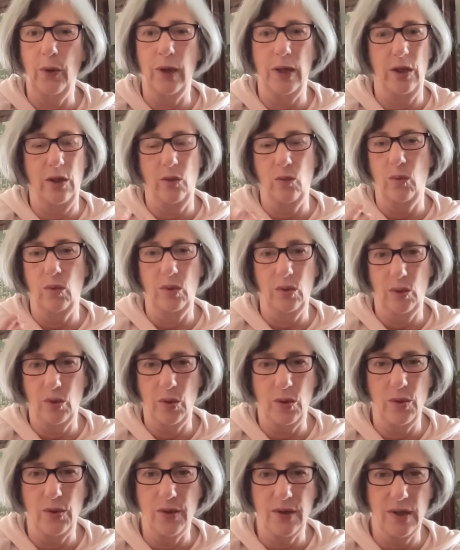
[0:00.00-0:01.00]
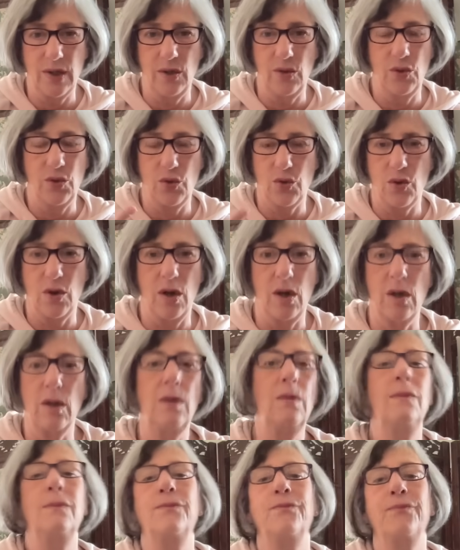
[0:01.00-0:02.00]
that you will lose
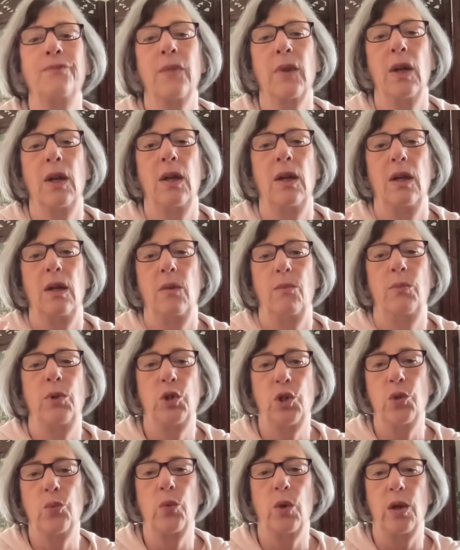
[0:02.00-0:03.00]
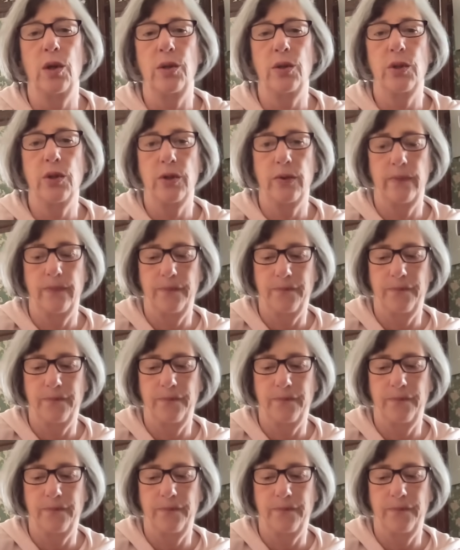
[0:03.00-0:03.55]
control, but you won't.